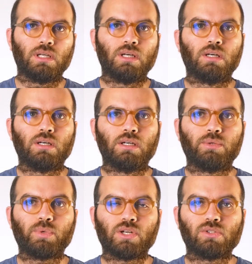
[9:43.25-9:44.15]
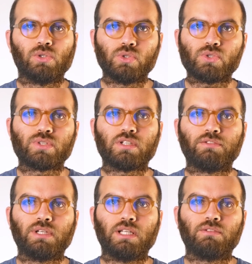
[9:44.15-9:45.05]
And we are also
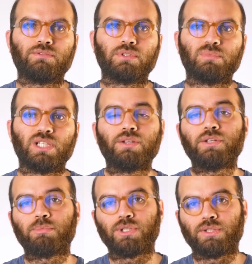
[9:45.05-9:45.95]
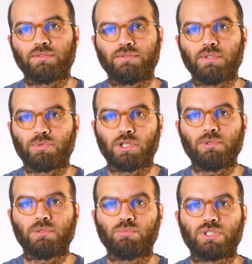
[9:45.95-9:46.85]
suffering from the other part of the
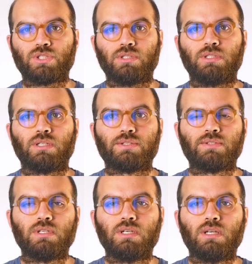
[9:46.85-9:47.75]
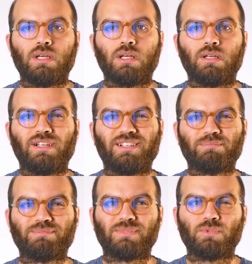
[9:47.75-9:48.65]
problem, which is
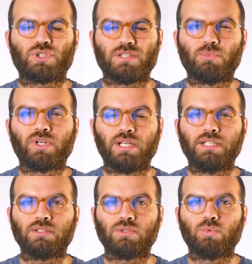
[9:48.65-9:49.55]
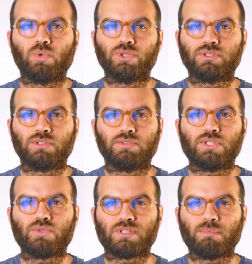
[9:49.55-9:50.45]
more related to water
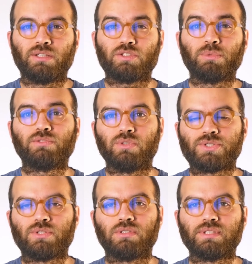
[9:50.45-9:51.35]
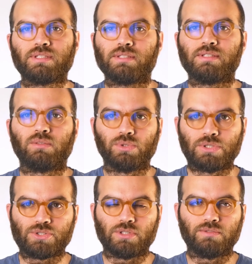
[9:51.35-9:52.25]
resource management for services and
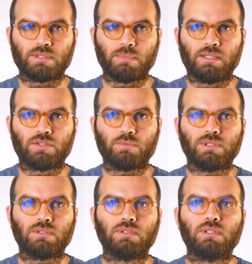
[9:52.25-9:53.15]
water service management.